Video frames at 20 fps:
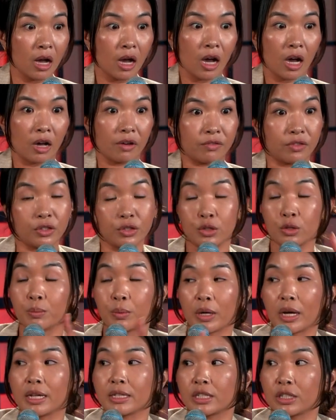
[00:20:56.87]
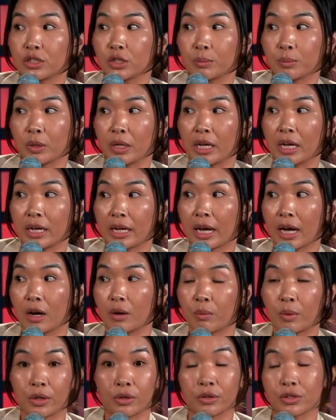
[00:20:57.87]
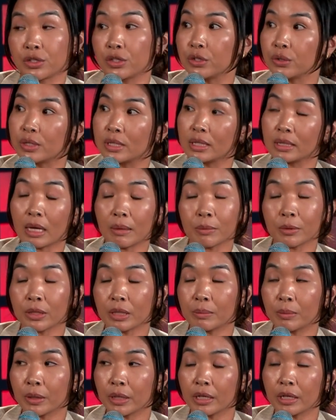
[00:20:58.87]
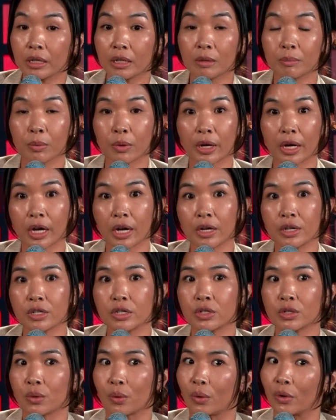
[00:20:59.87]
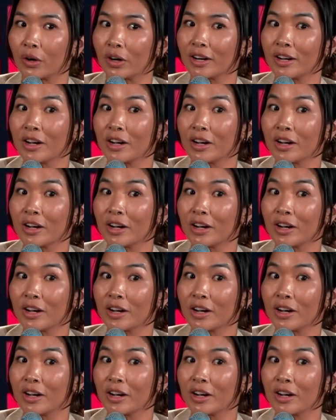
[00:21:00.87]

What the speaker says: of the new brands that you're bringing out, whether it's a new celebrity bringing a brand or